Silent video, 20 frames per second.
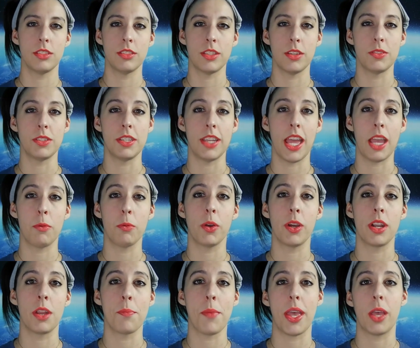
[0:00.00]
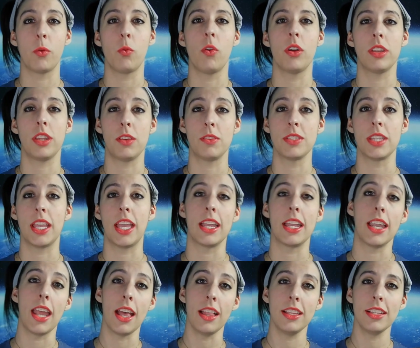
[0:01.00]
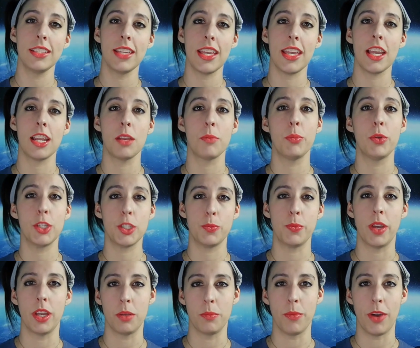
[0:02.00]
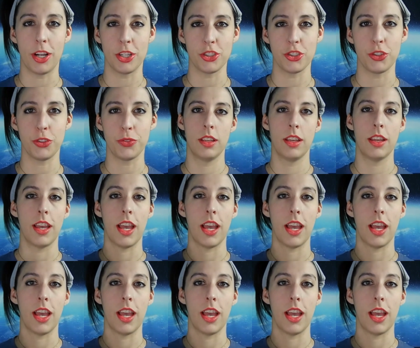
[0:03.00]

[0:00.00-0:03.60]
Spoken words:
So today we're going to make one using an LED and a push button module.